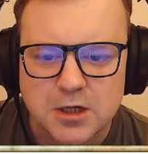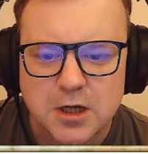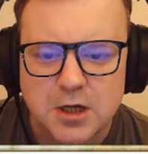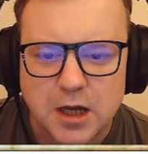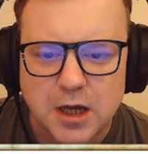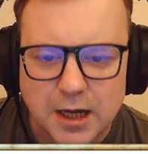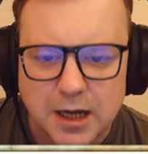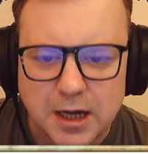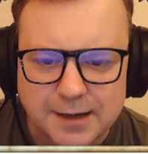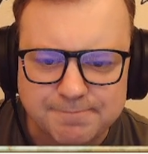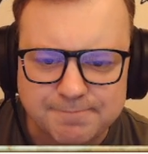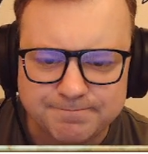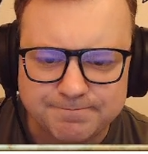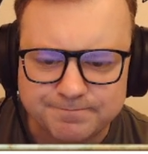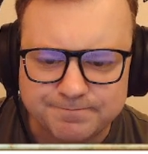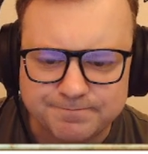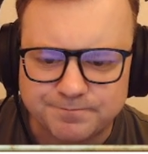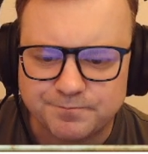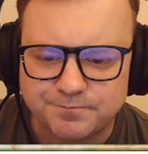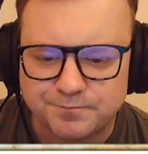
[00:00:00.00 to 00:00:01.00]

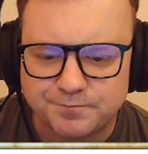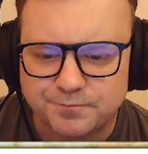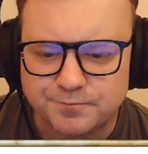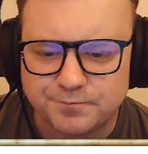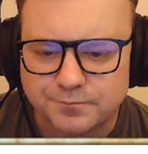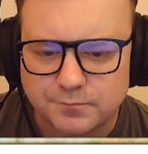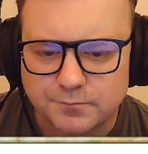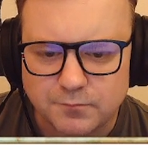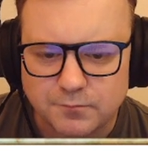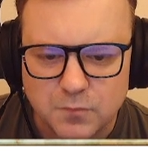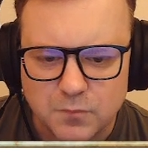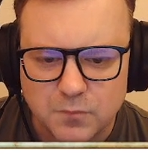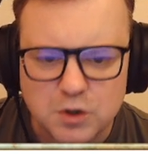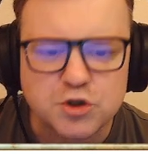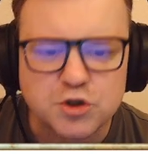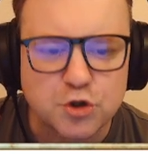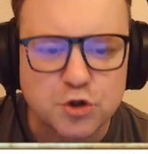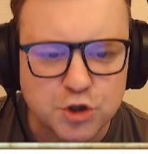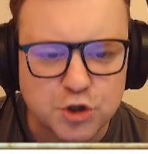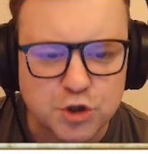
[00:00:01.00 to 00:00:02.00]

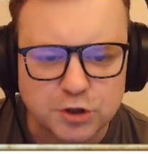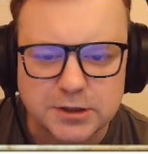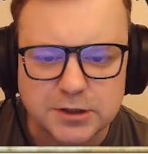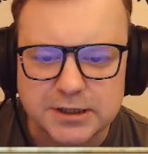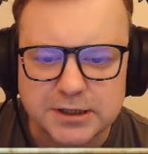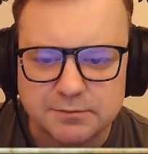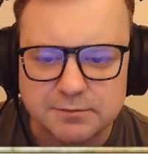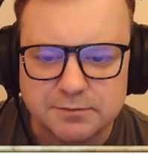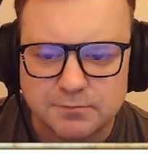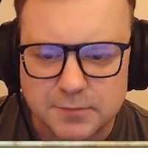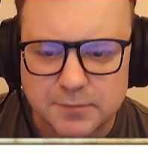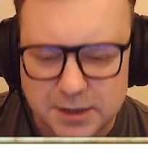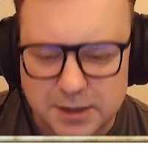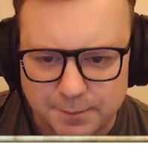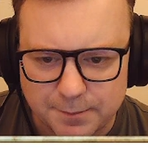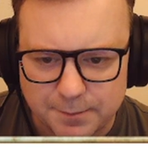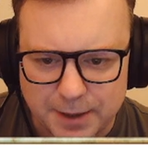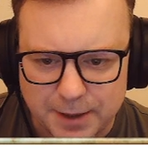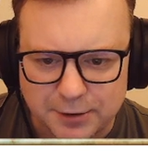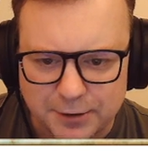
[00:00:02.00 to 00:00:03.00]
So certainly
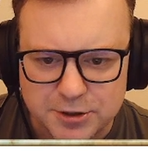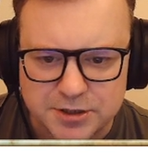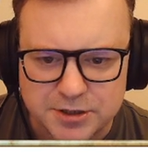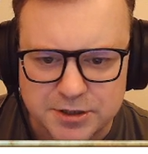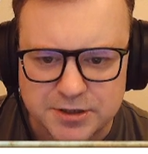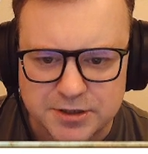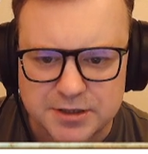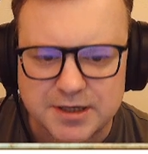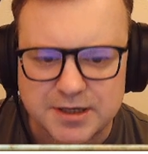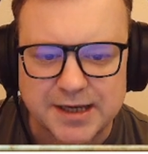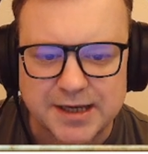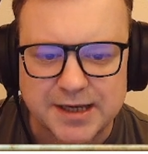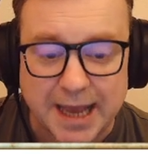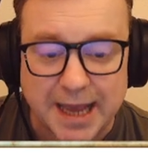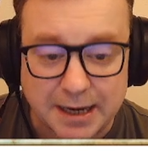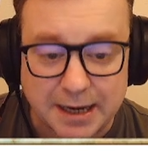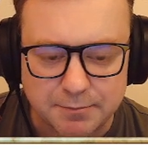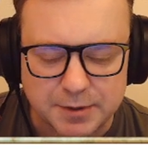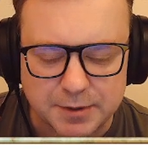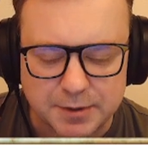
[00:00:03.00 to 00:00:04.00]
comparisons
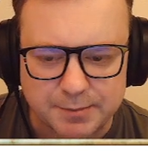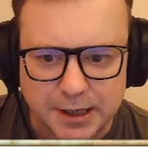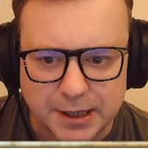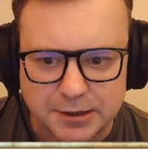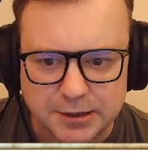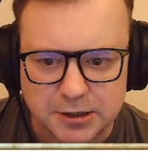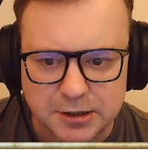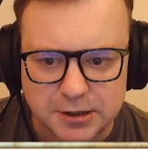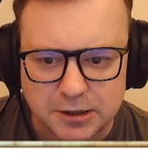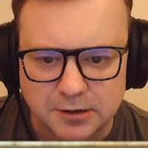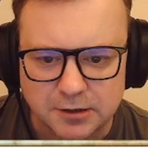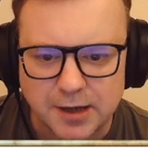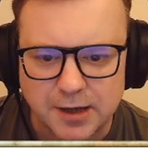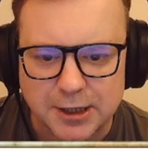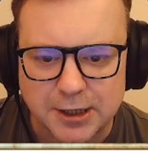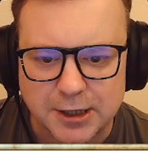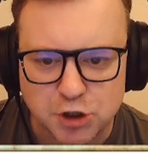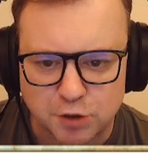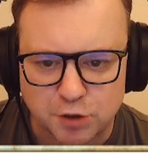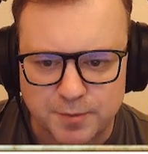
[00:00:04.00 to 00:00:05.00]
can be made here and
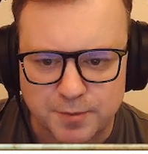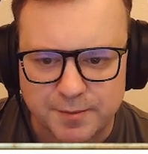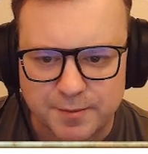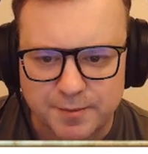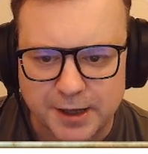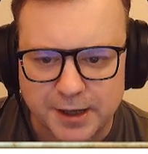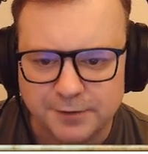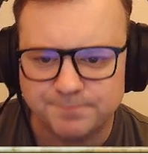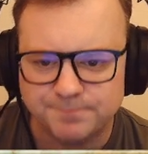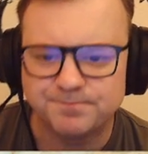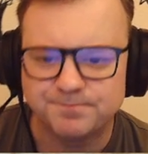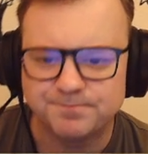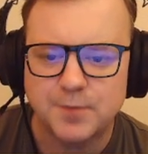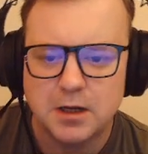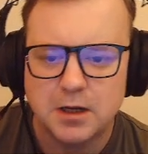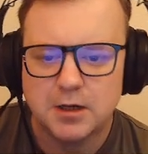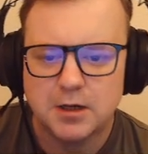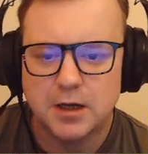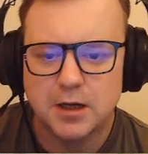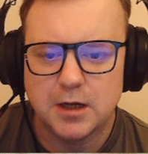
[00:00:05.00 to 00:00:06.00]
should be made.
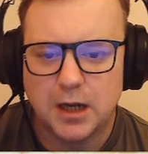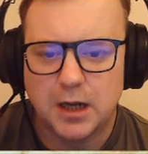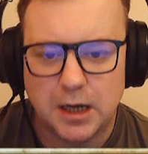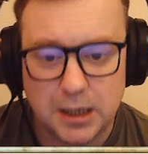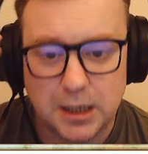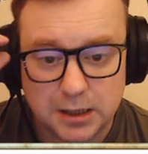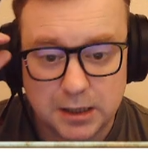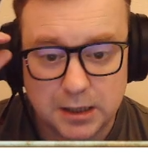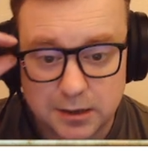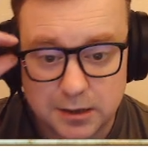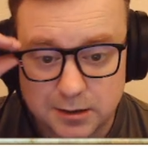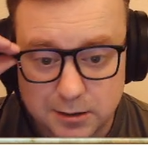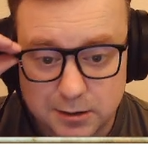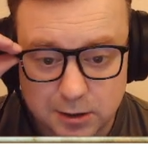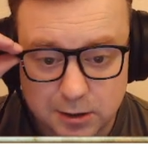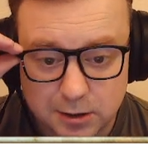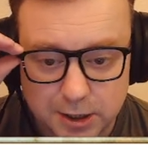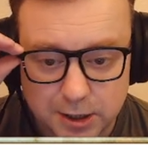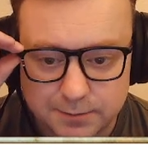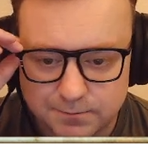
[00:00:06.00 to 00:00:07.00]

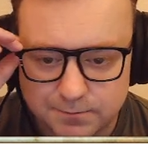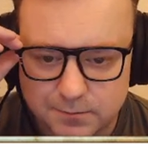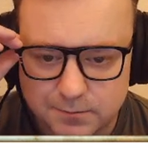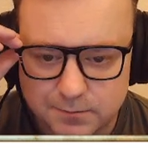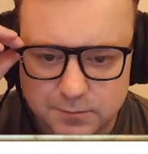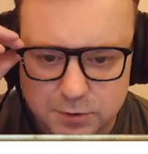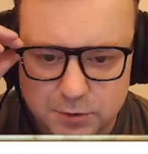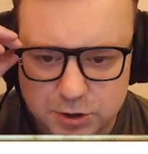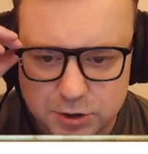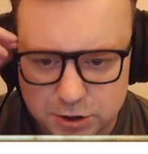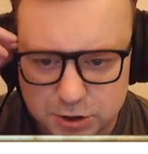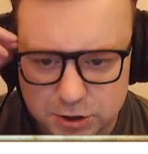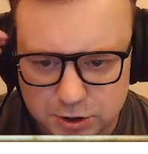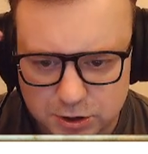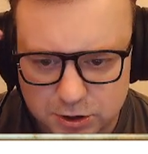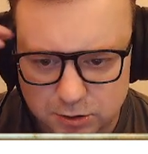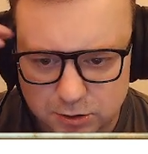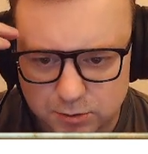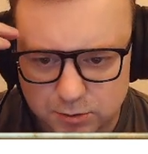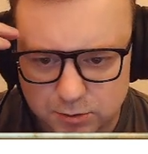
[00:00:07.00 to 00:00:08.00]
Okay,
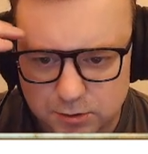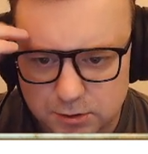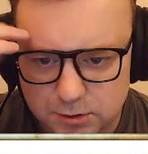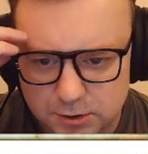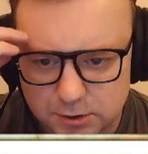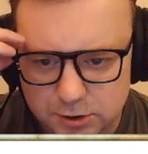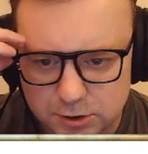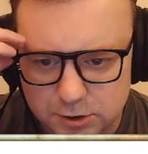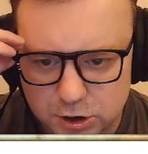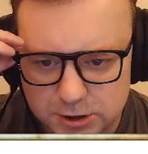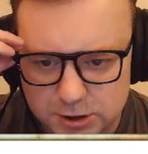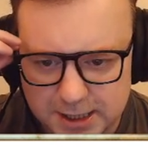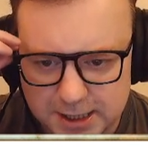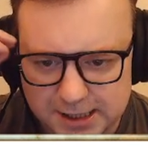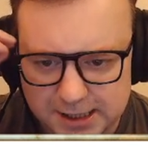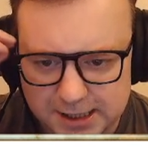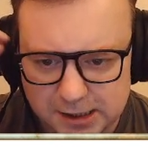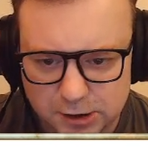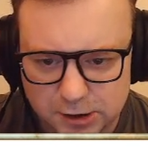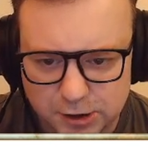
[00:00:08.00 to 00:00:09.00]
so just
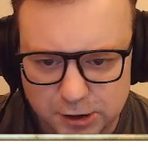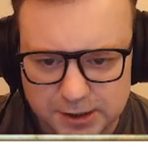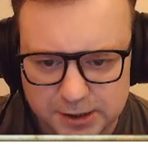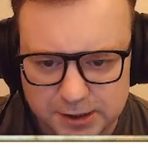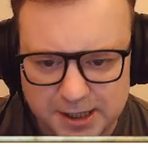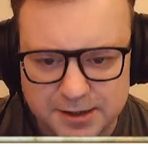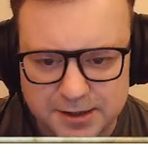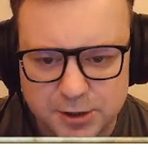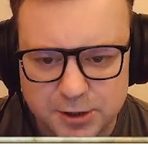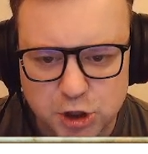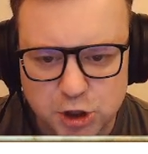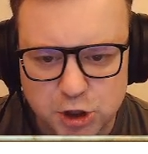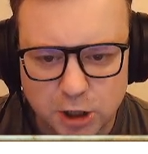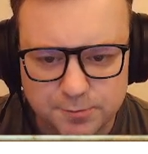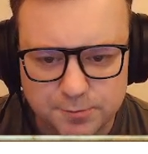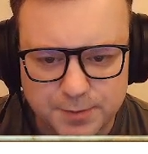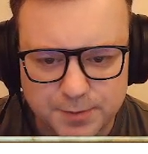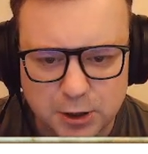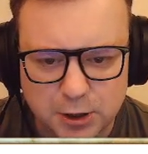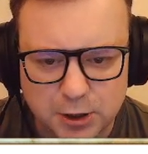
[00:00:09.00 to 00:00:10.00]
taking a look again, the
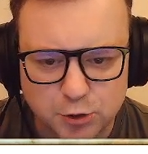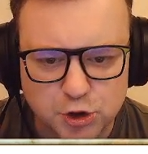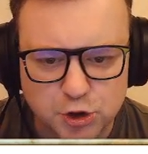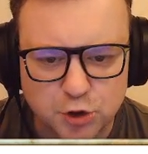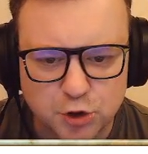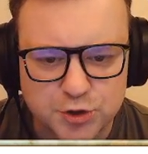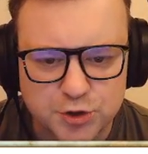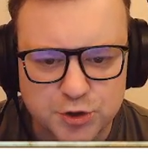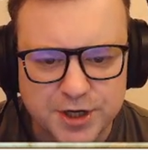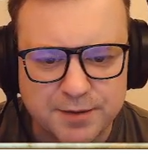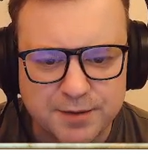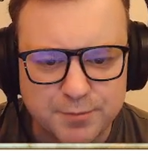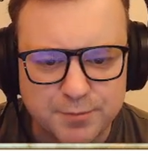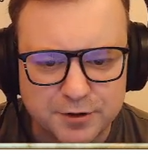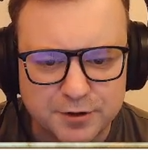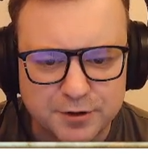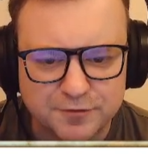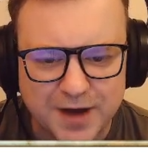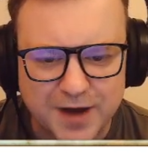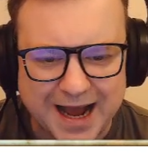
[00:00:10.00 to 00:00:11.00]
chart below shows the number
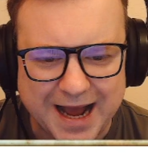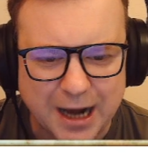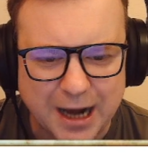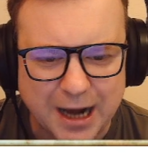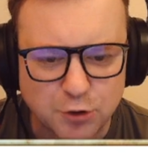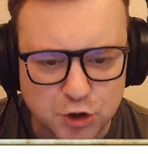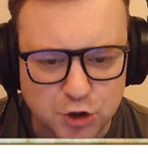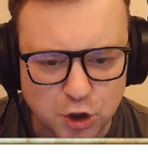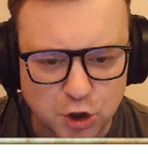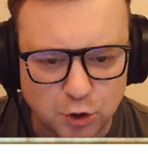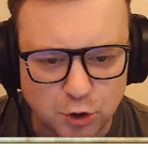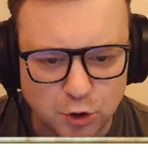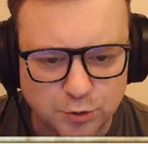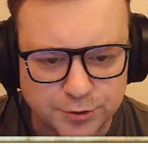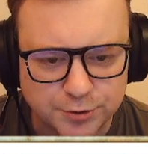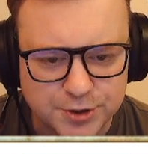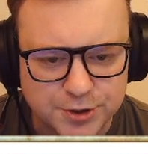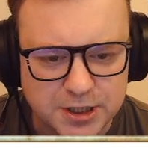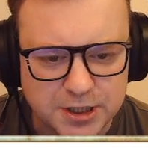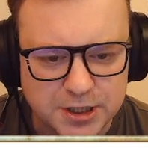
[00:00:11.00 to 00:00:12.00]
of
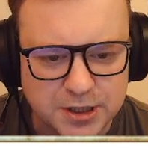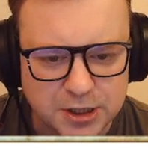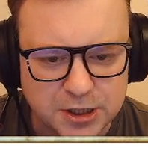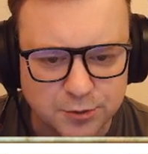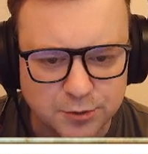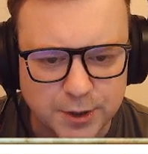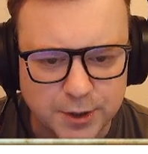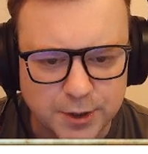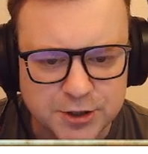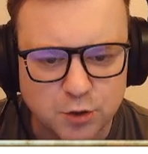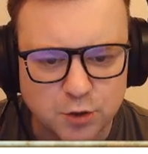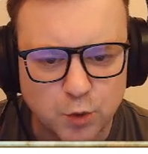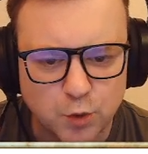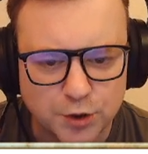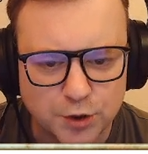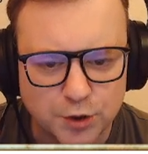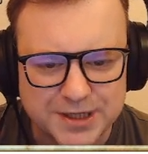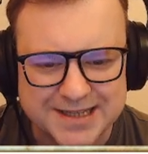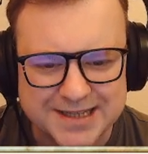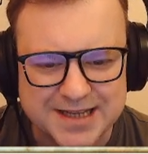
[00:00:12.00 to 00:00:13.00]
households in the US. So what
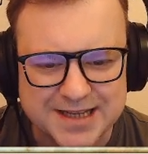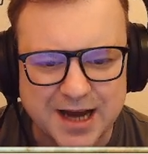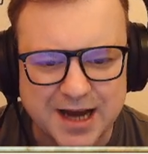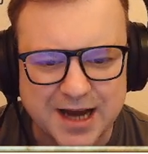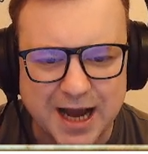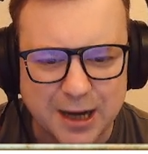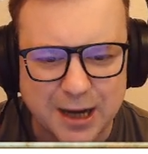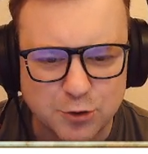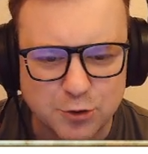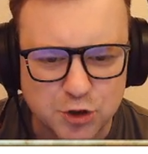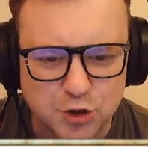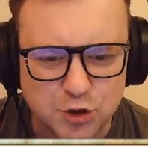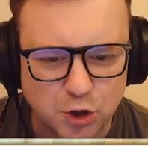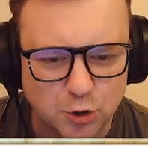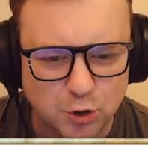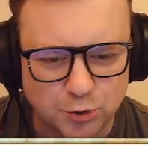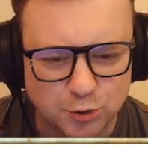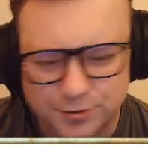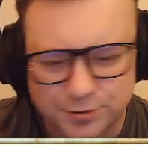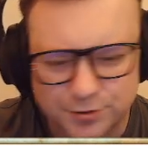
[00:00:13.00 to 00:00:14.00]
is a
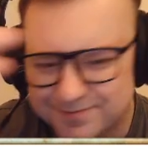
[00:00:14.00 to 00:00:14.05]
household?